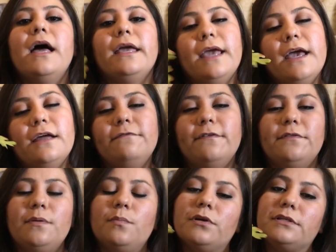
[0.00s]
Again,
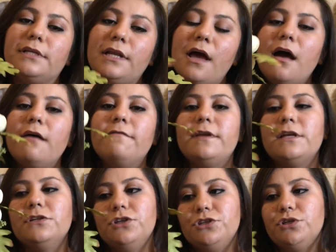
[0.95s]
50% off, an
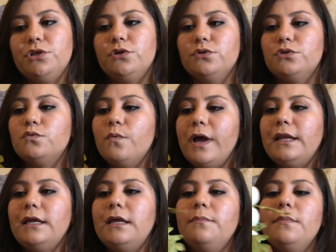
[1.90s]
additional
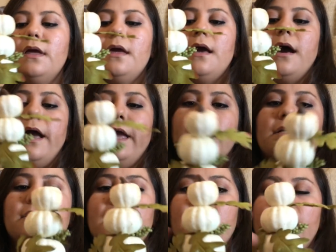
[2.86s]
20.
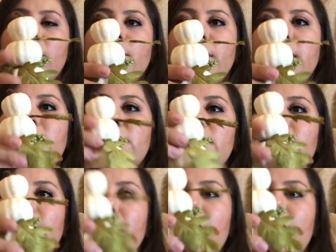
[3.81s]
And I already took